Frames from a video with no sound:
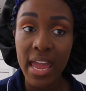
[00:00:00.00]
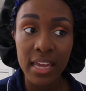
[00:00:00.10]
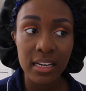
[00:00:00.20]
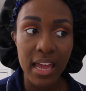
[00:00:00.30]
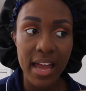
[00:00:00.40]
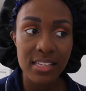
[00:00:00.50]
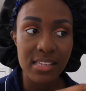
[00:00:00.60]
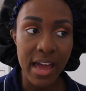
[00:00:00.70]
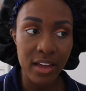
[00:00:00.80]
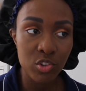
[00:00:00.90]
and has
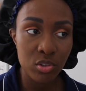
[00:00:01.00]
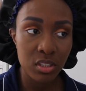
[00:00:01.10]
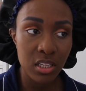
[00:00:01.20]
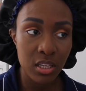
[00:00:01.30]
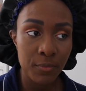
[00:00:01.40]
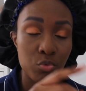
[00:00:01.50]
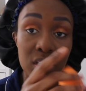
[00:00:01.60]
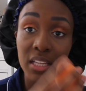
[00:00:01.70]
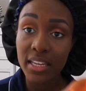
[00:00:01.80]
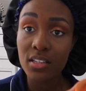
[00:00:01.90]
actually
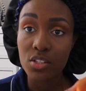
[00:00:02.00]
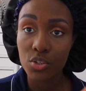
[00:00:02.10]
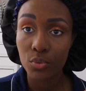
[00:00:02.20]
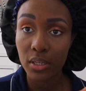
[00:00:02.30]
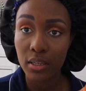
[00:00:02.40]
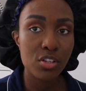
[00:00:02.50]
related to it.